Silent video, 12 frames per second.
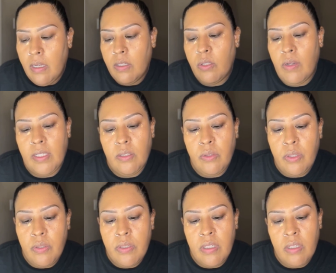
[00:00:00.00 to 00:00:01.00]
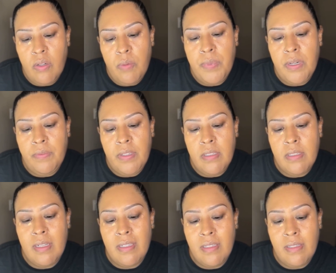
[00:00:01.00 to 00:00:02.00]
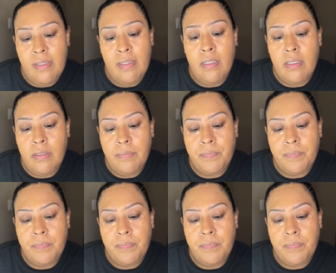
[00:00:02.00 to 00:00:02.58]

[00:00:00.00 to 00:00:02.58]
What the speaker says: So I do use a little bit of this concealer.